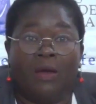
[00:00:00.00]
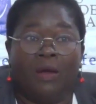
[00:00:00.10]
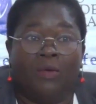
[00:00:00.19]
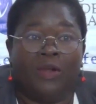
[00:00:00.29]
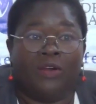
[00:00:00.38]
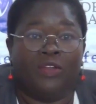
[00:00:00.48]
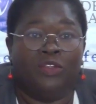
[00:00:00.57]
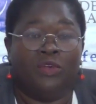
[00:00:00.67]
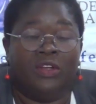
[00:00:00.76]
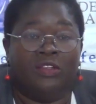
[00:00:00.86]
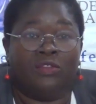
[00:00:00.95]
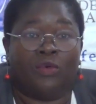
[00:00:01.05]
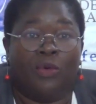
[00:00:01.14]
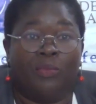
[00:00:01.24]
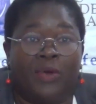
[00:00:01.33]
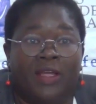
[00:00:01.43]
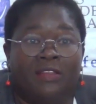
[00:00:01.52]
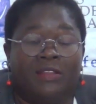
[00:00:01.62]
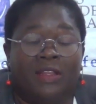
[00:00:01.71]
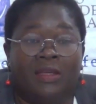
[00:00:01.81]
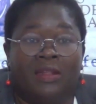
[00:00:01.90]
Our region is
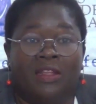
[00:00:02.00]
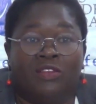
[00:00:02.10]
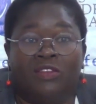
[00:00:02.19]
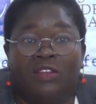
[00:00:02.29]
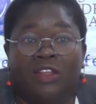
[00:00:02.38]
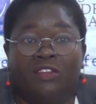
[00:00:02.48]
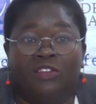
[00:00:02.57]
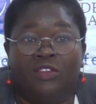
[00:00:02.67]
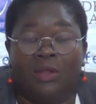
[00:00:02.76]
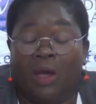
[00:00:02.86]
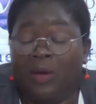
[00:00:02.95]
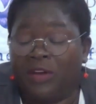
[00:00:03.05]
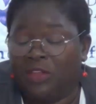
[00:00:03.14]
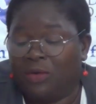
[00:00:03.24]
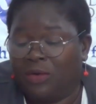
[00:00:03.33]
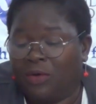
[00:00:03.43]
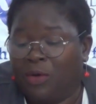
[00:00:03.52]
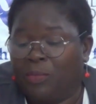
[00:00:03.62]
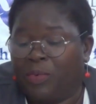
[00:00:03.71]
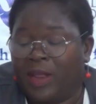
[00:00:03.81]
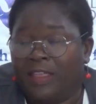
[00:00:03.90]
comprised our region
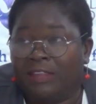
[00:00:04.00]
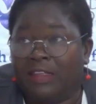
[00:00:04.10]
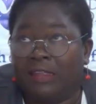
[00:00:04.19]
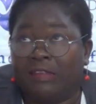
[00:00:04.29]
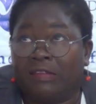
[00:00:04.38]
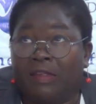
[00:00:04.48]
comprises